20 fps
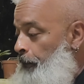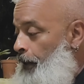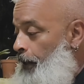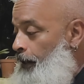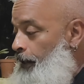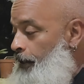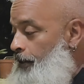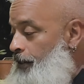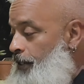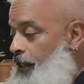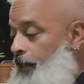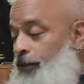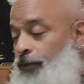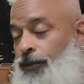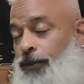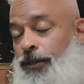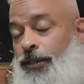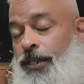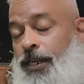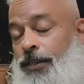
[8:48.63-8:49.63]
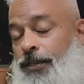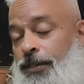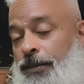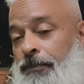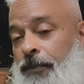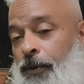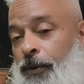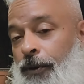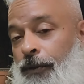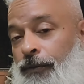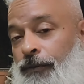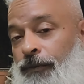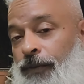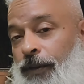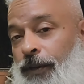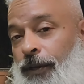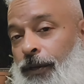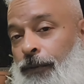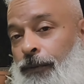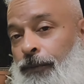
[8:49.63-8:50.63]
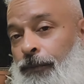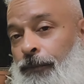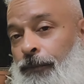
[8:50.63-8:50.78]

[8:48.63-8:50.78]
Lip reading: Let's get to the testing part of the video.